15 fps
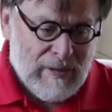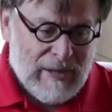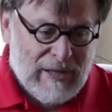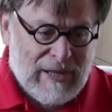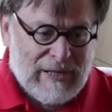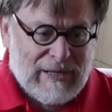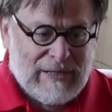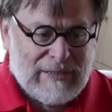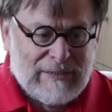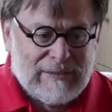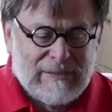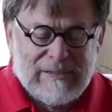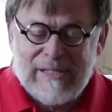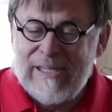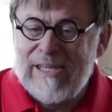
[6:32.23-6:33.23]

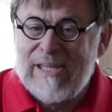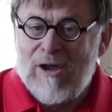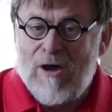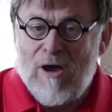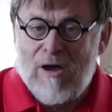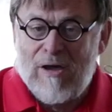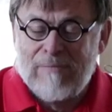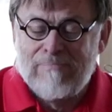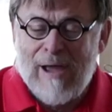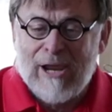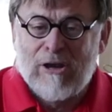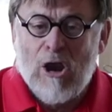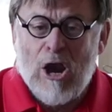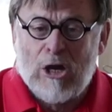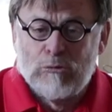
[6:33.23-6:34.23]
uh, on my
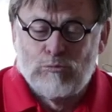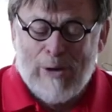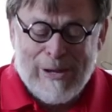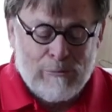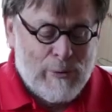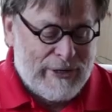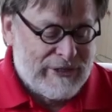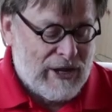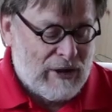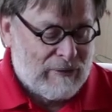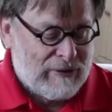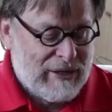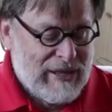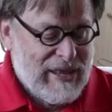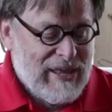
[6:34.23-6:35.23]
car
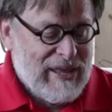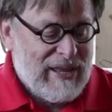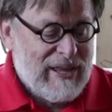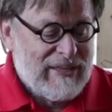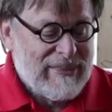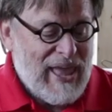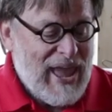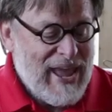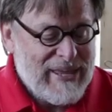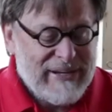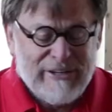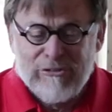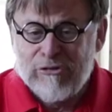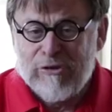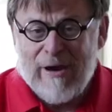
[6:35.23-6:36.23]
window. And the 8
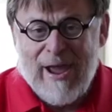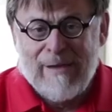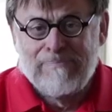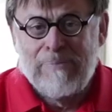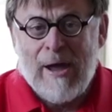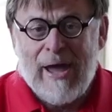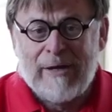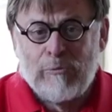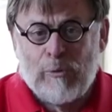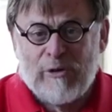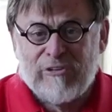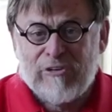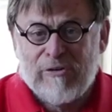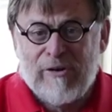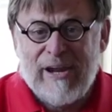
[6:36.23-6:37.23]
inch ground pod
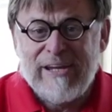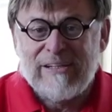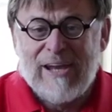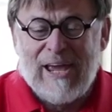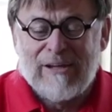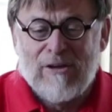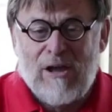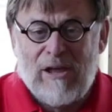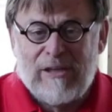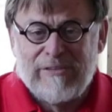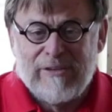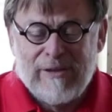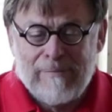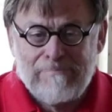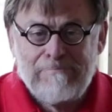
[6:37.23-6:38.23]
works great like
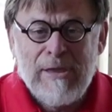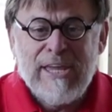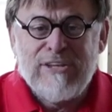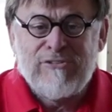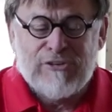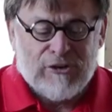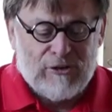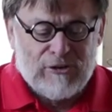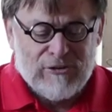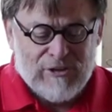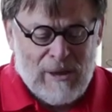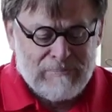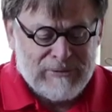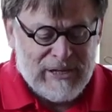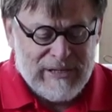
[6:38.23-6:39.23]
on the beach or
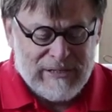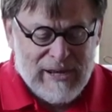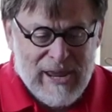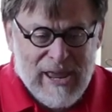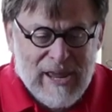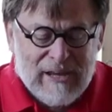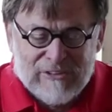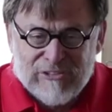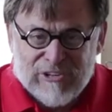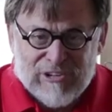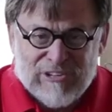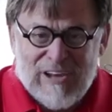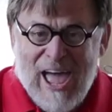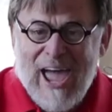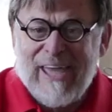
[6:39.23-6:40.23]
something to
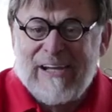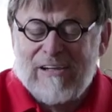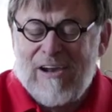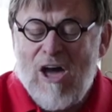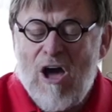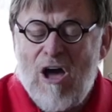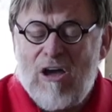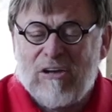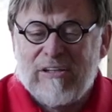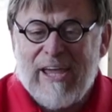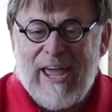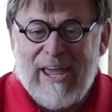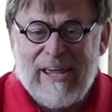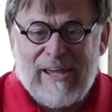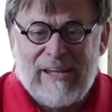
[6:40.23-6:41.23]
slide along
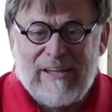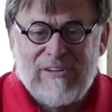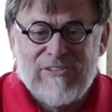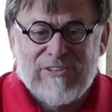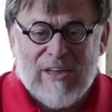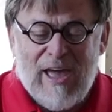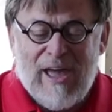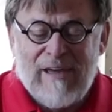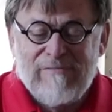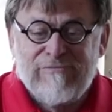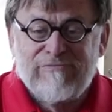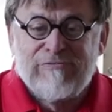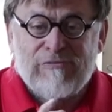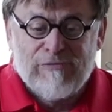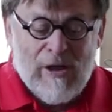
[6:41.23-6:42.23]
as I'm
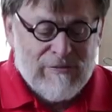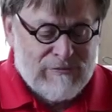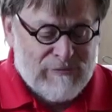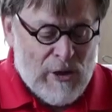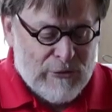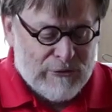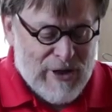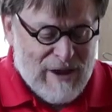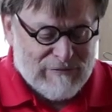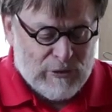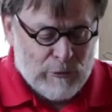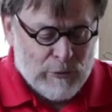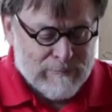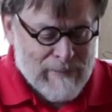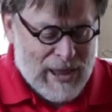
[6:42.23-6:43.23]

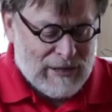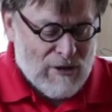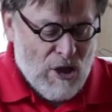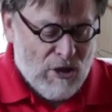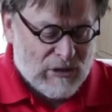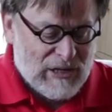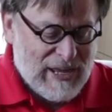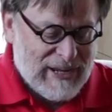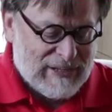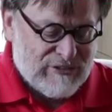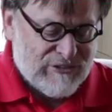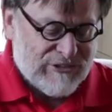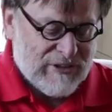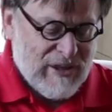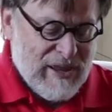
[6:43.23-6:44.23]
photographing with my long
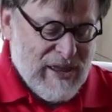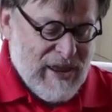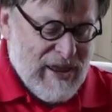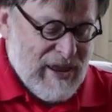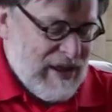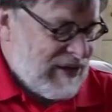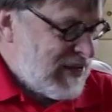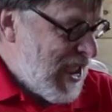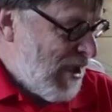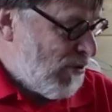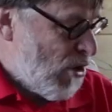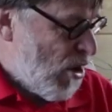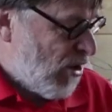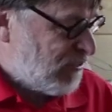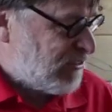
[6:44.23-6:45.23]
lens. Now
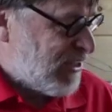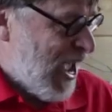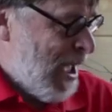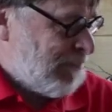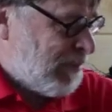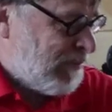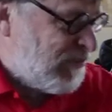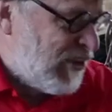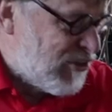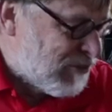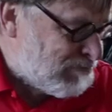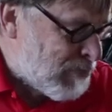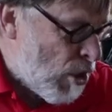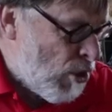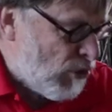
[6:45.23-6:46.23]
on top of this
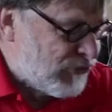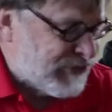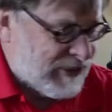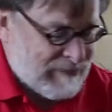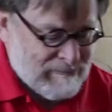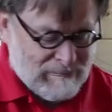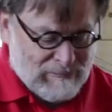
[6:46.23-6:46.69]
bolt,